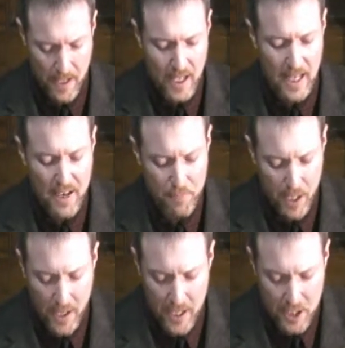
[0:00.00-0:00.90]
He left
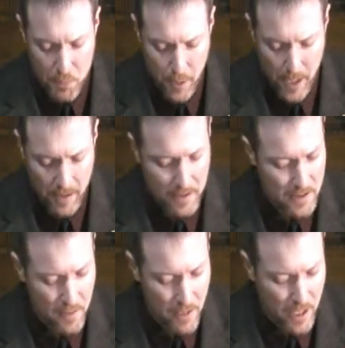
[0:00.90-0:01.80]
behind his parents
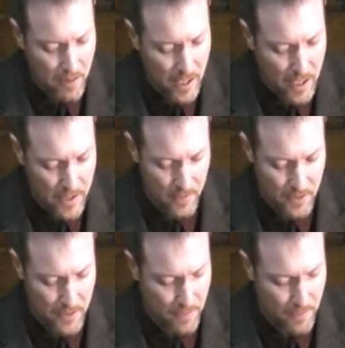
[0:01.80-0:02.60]
and many relatives.